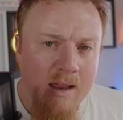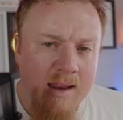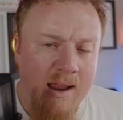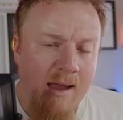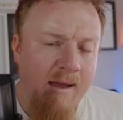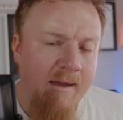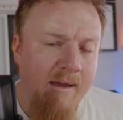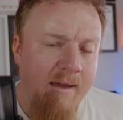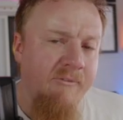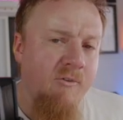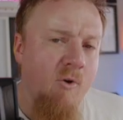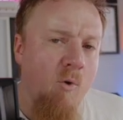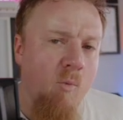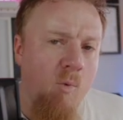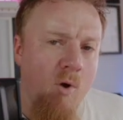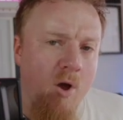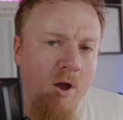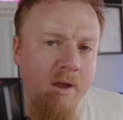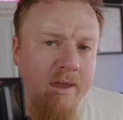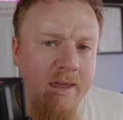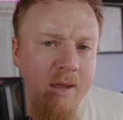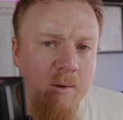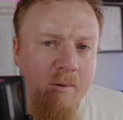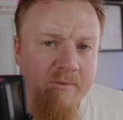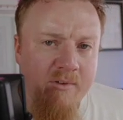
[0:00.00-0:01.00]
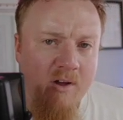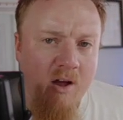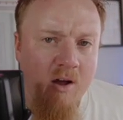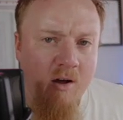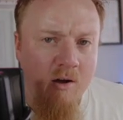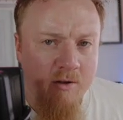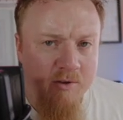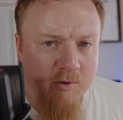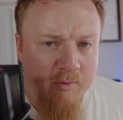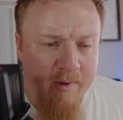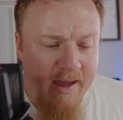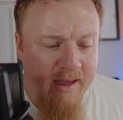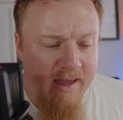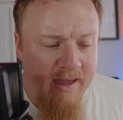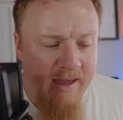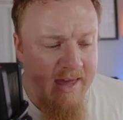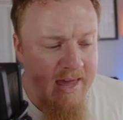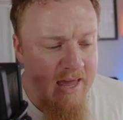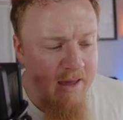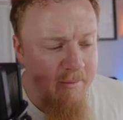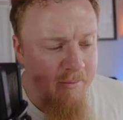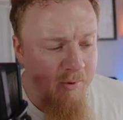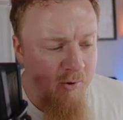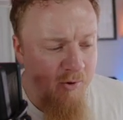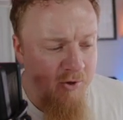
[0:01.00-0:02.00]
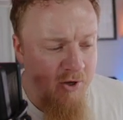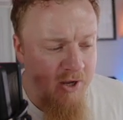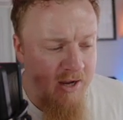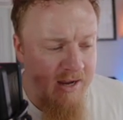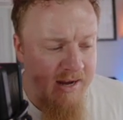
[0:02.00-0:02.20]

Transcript: Now, if you're working with a hardware keyboard,